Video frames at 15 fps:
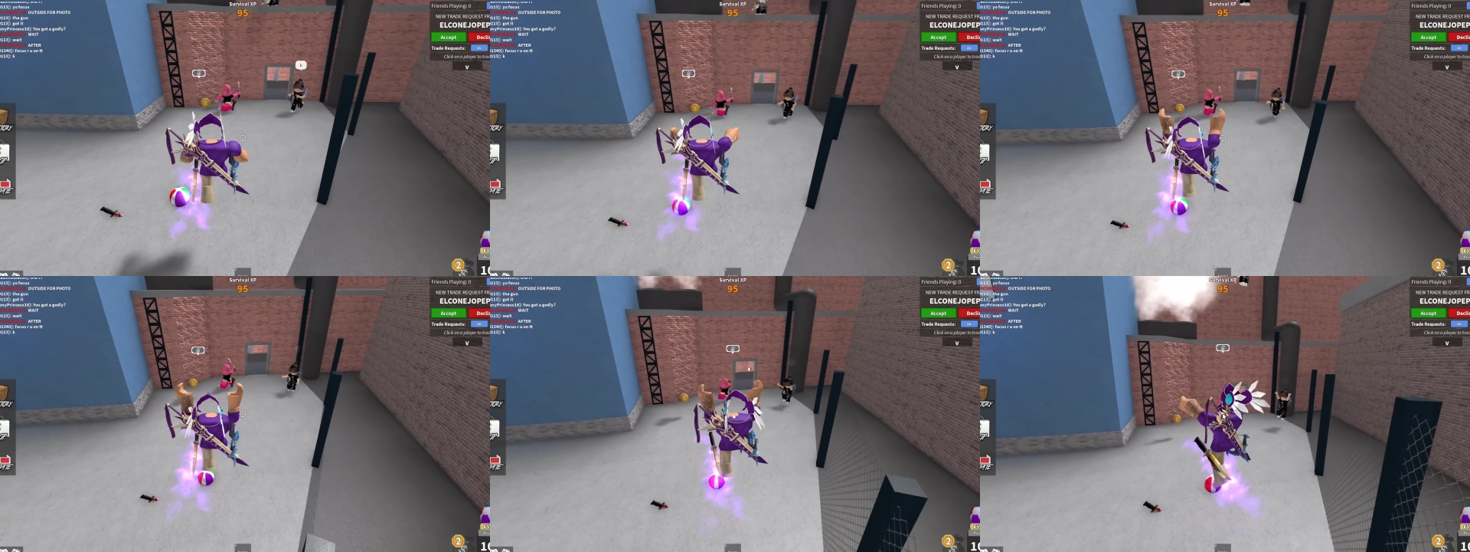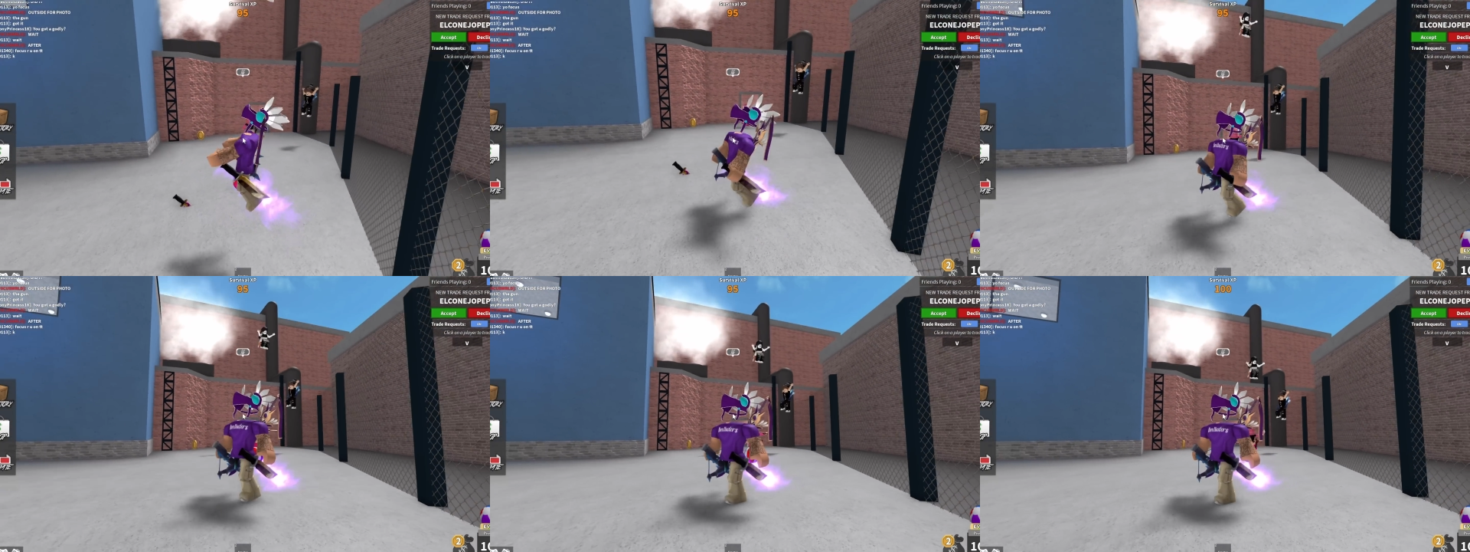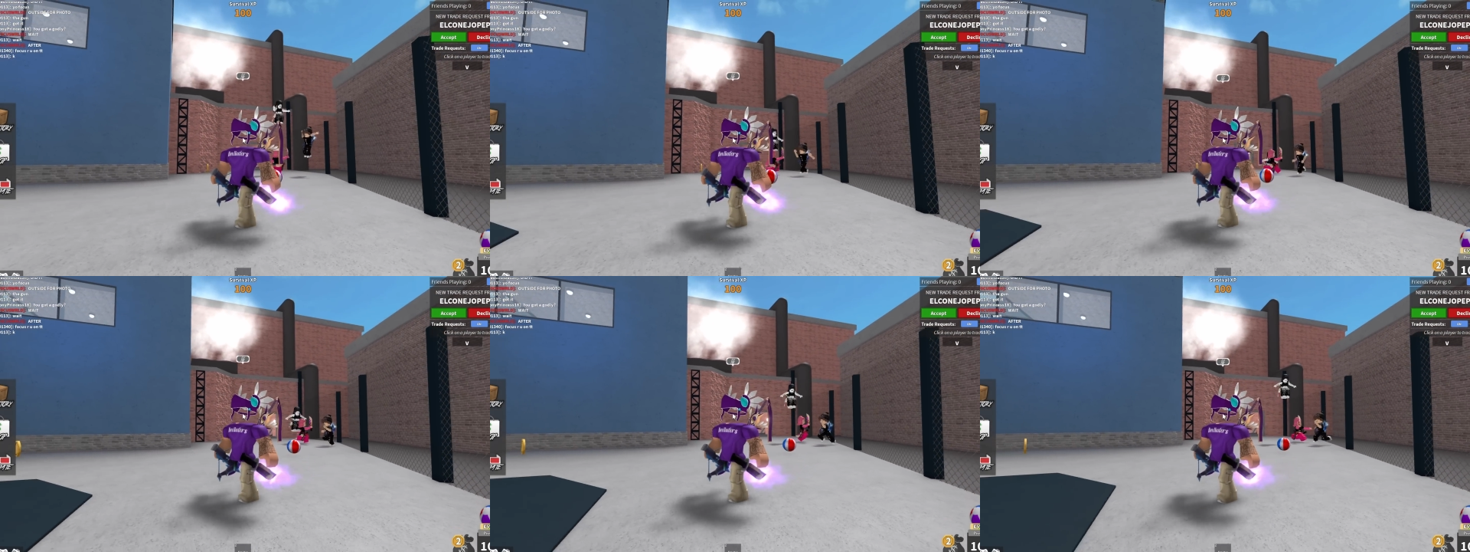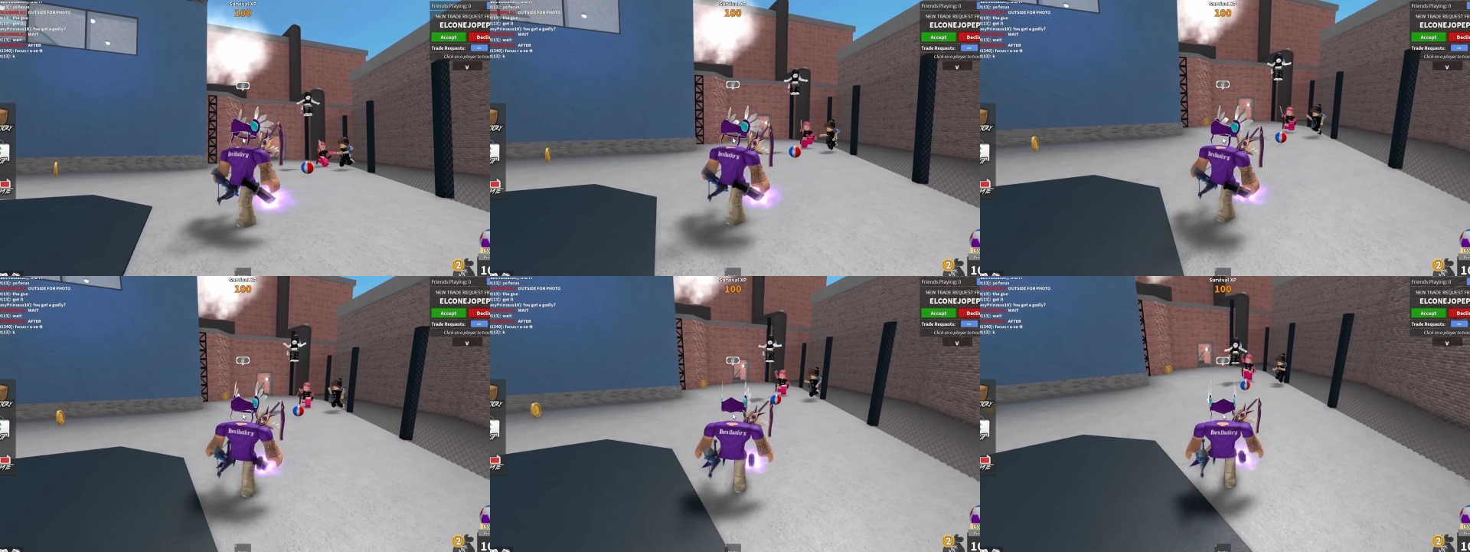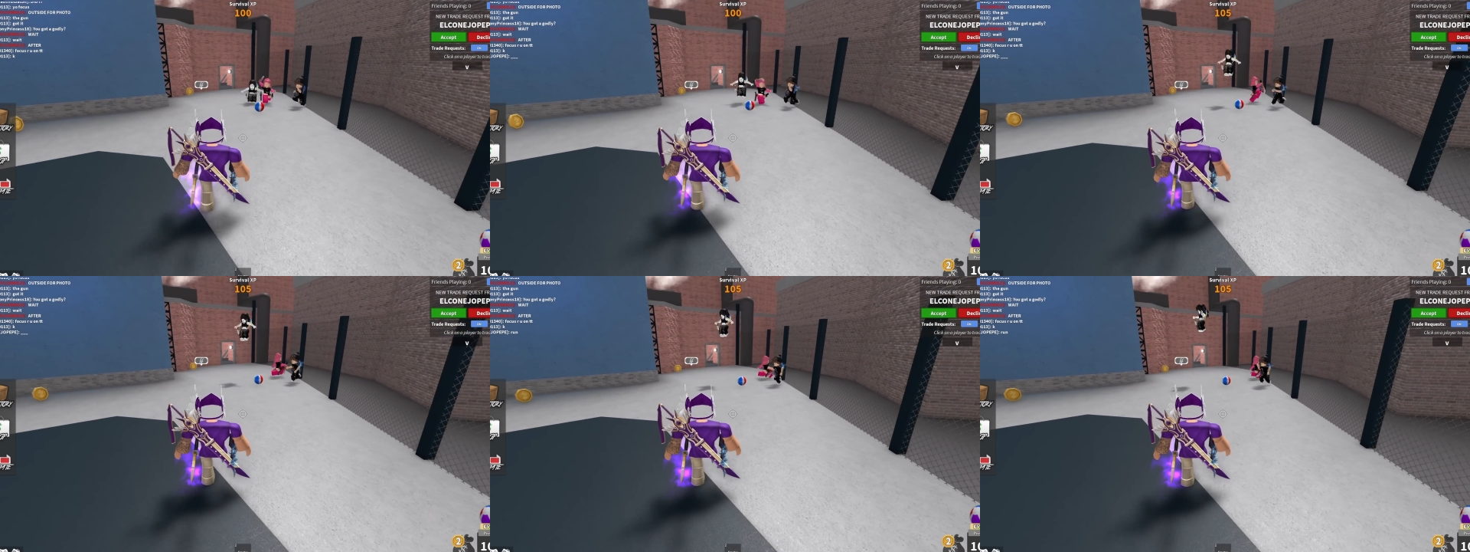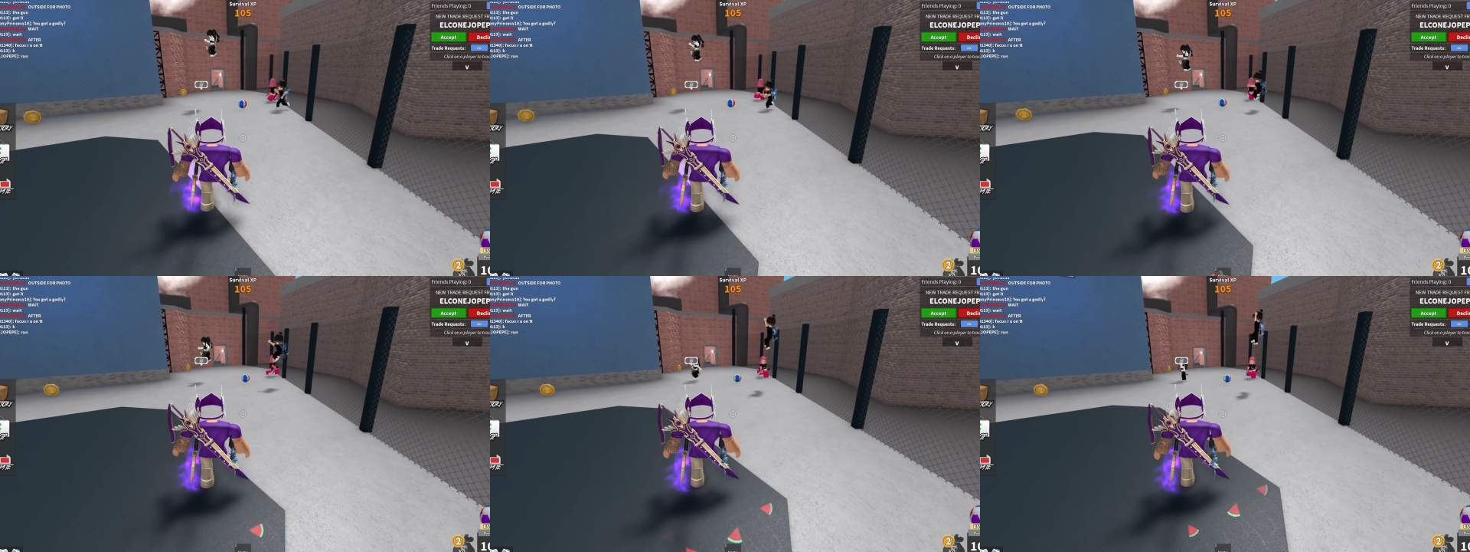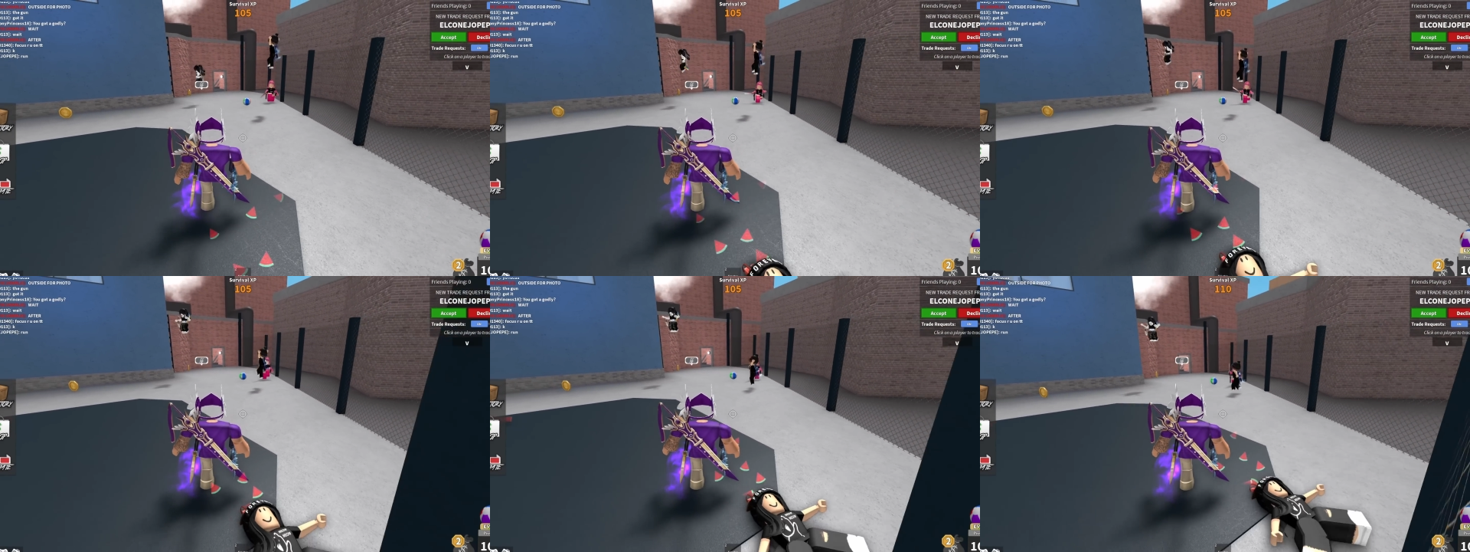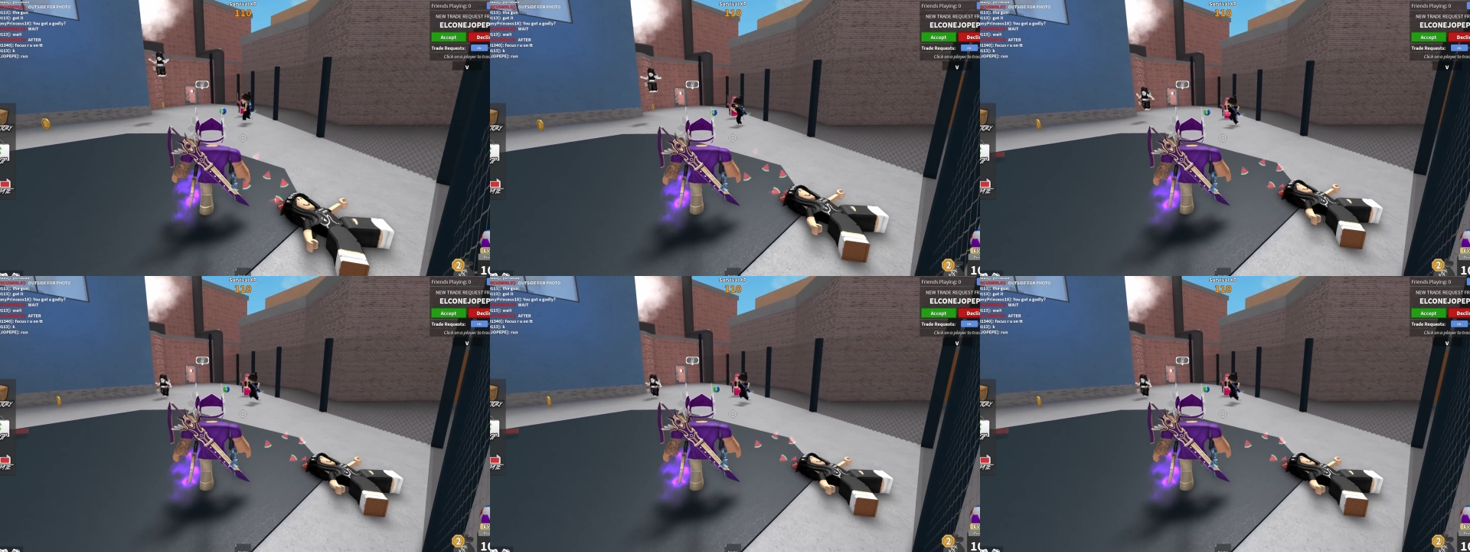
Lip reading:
(no speaker visible)